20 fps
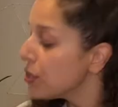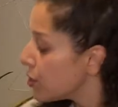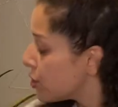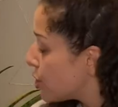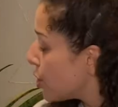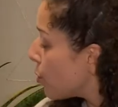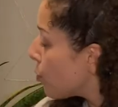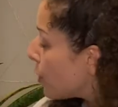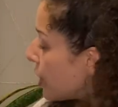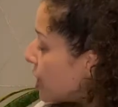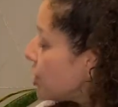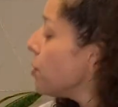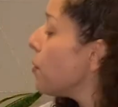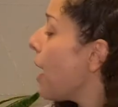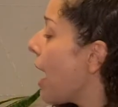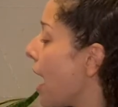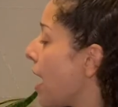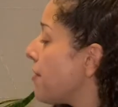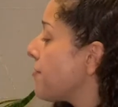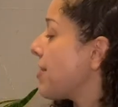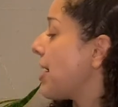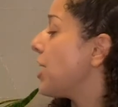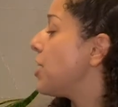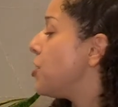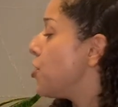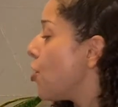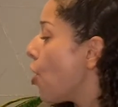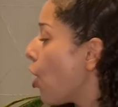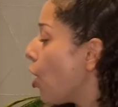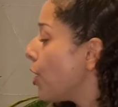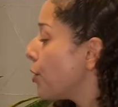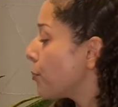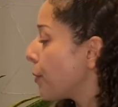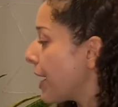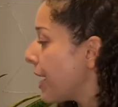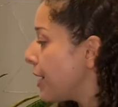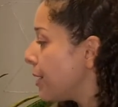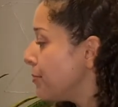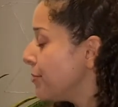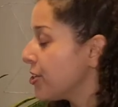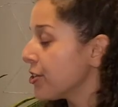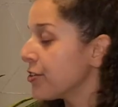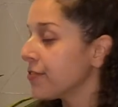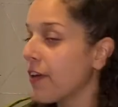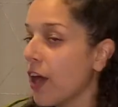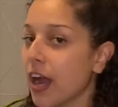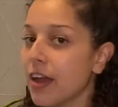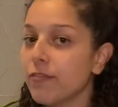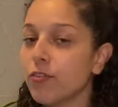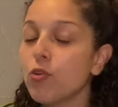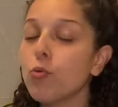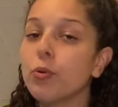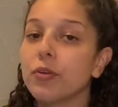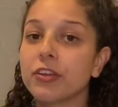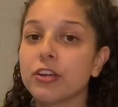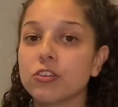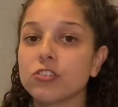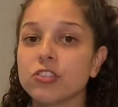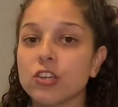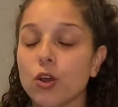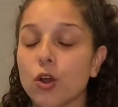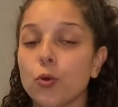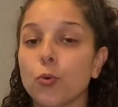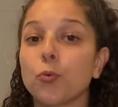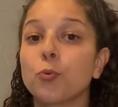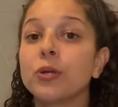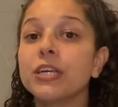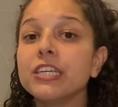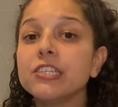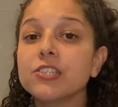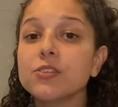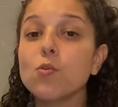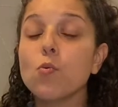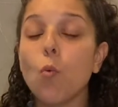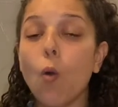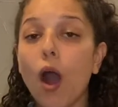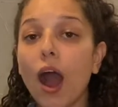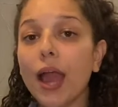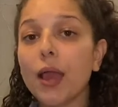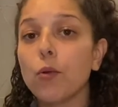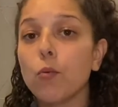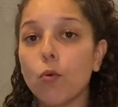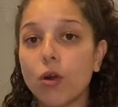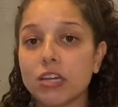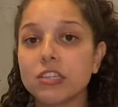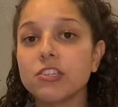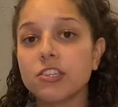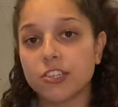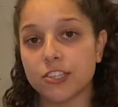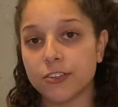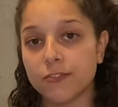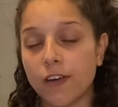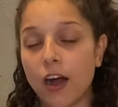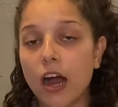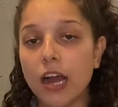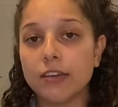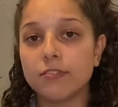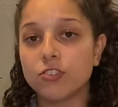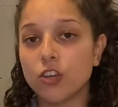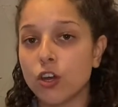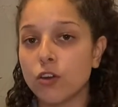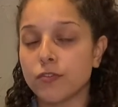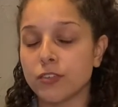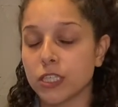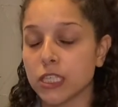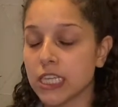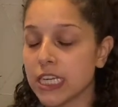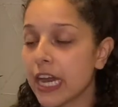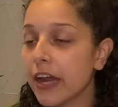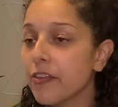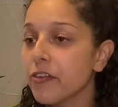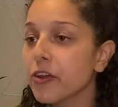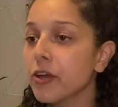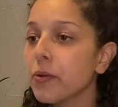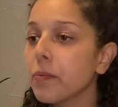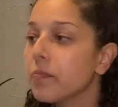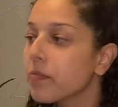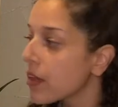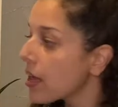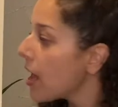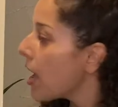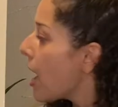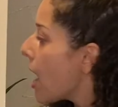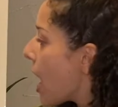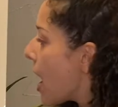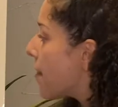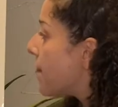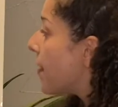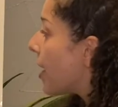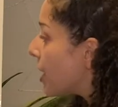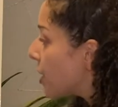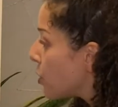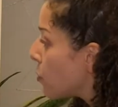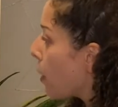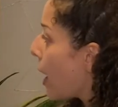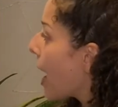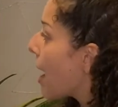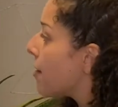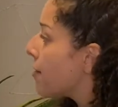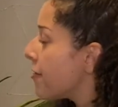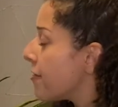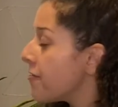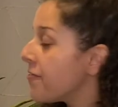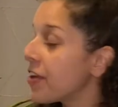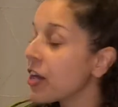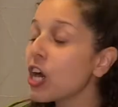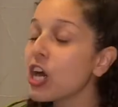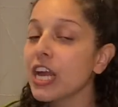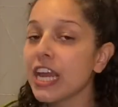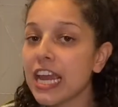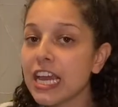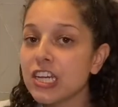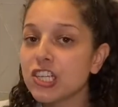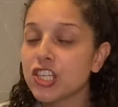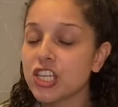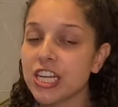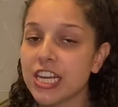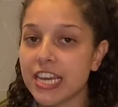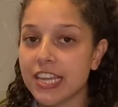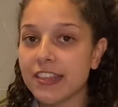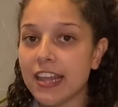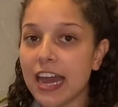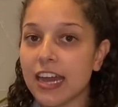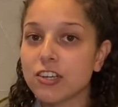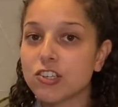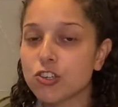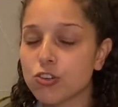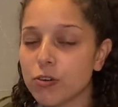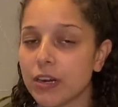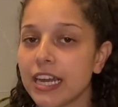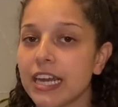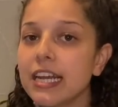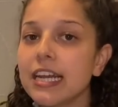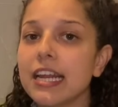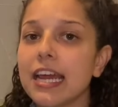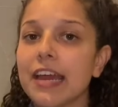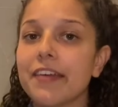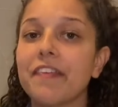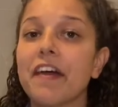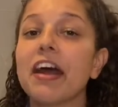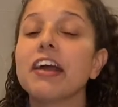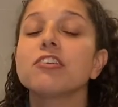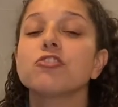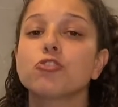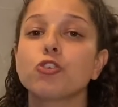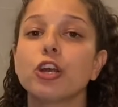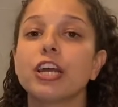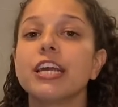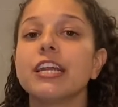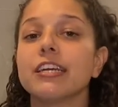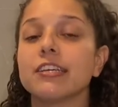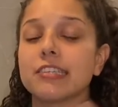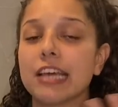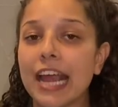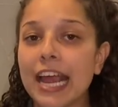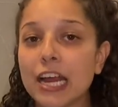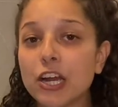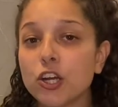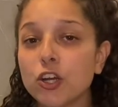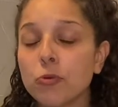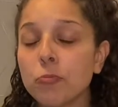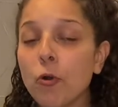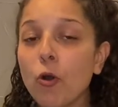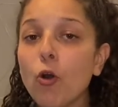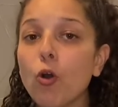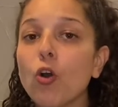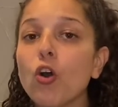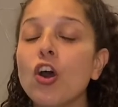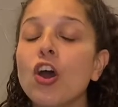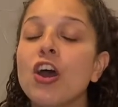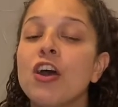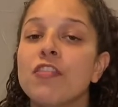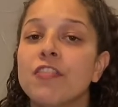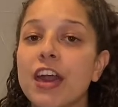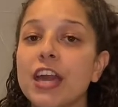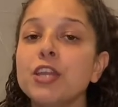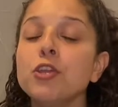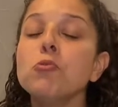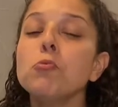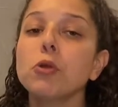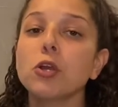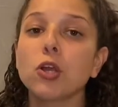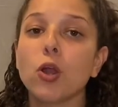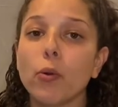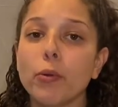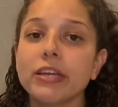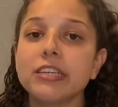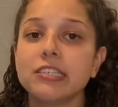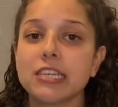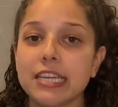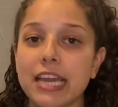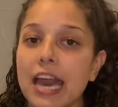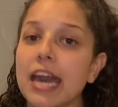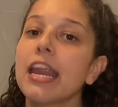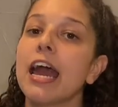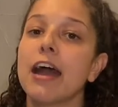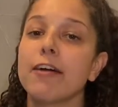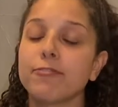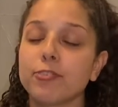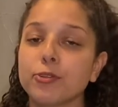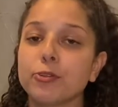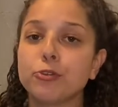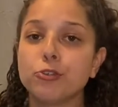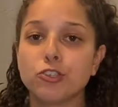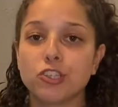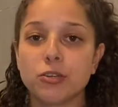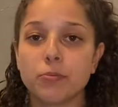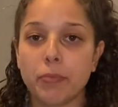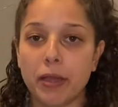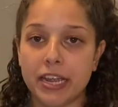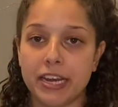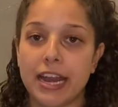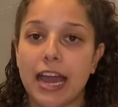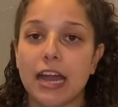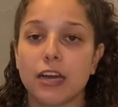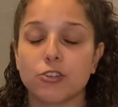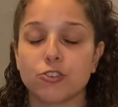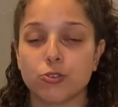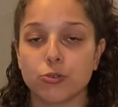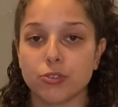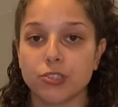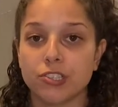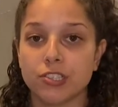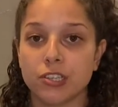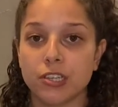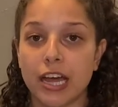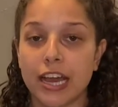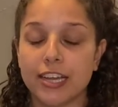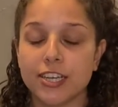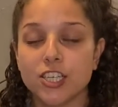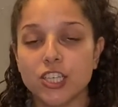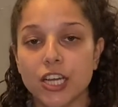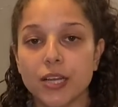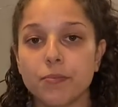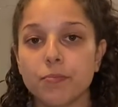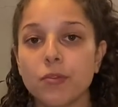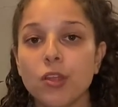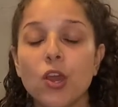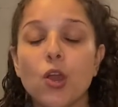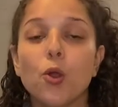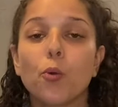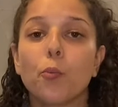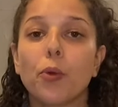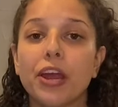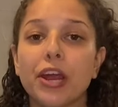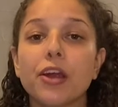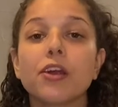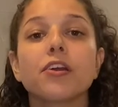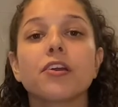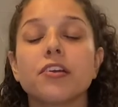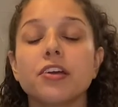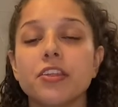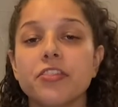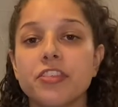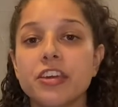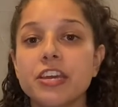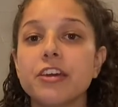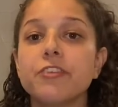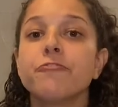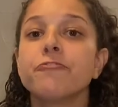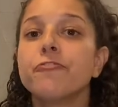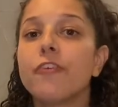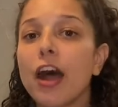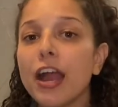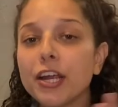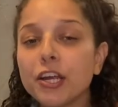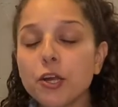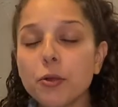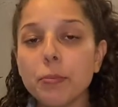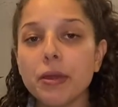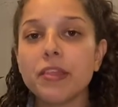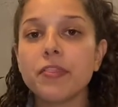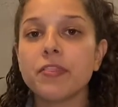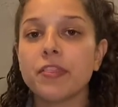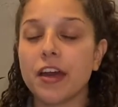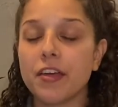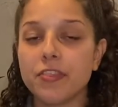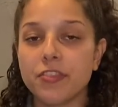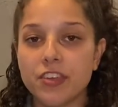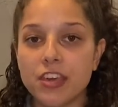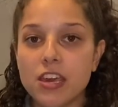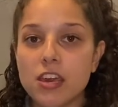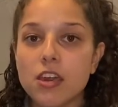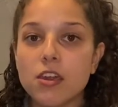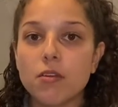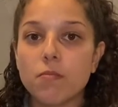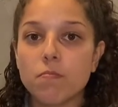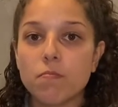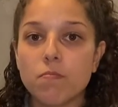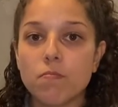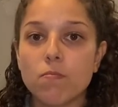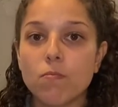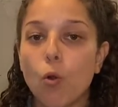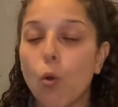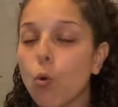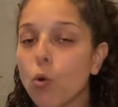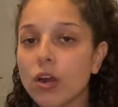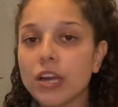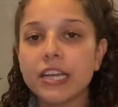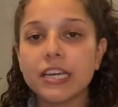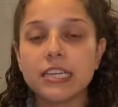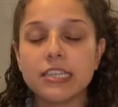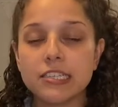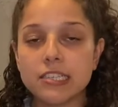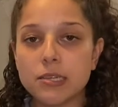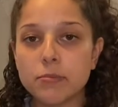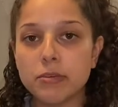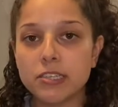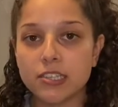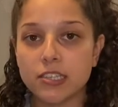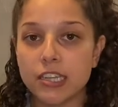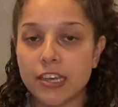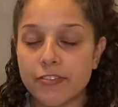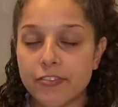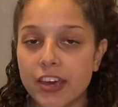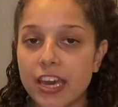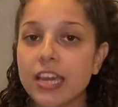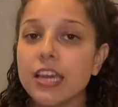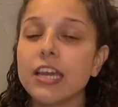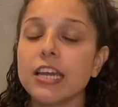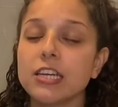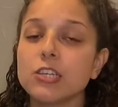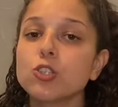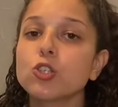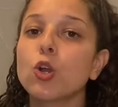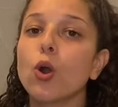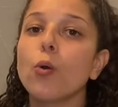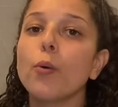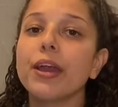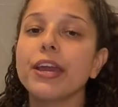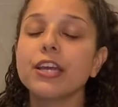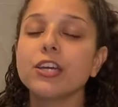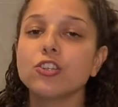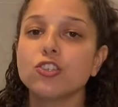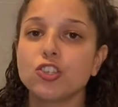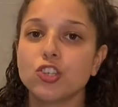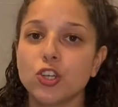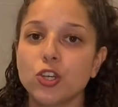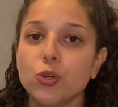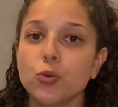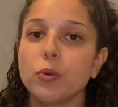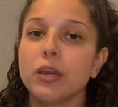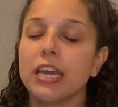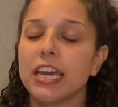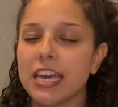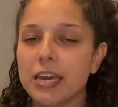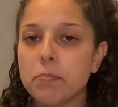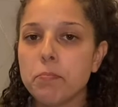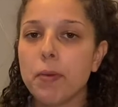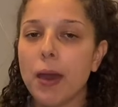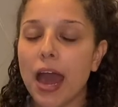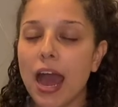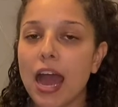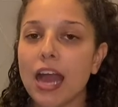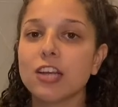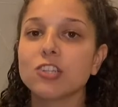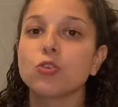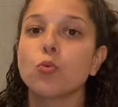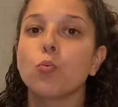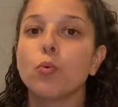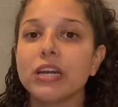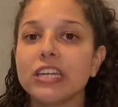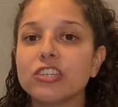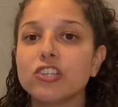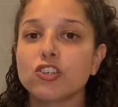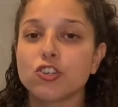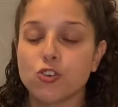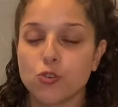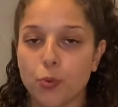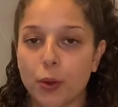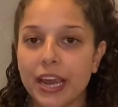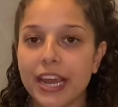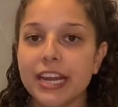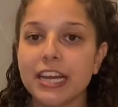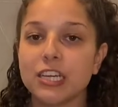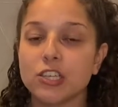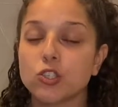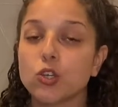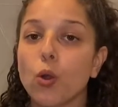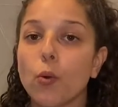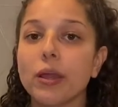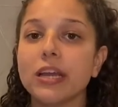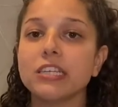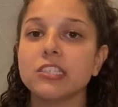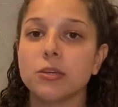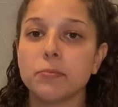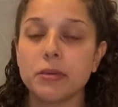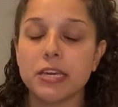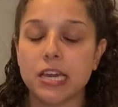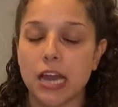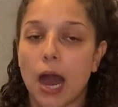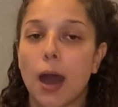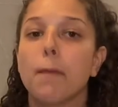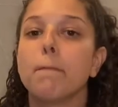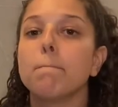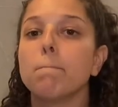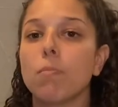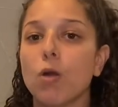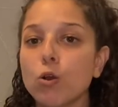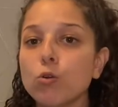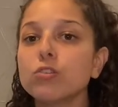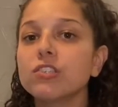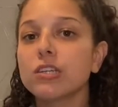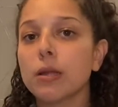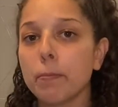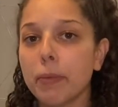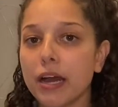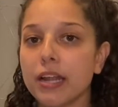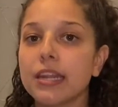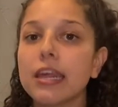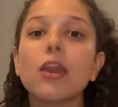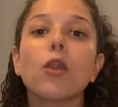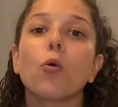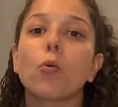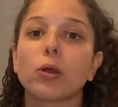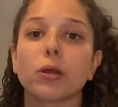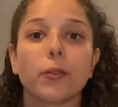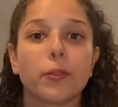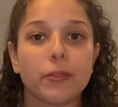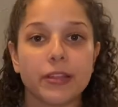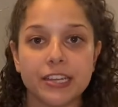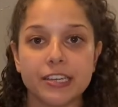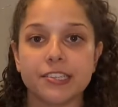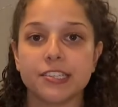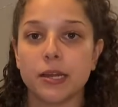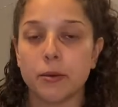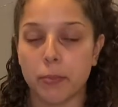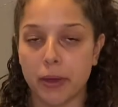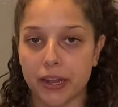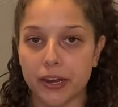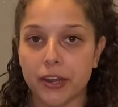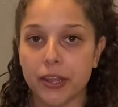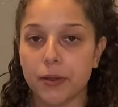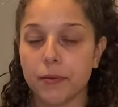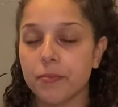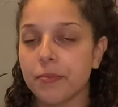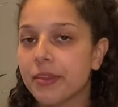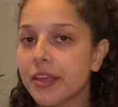So when you have that non-random survival, when there's a reason why one survives over the other, and then you have variation in that trait, and that trait is heritable, then you are going to get evolution by natural selection, where the environment that the organism is living is going to impact which trait is going to become most abundant or least abundant.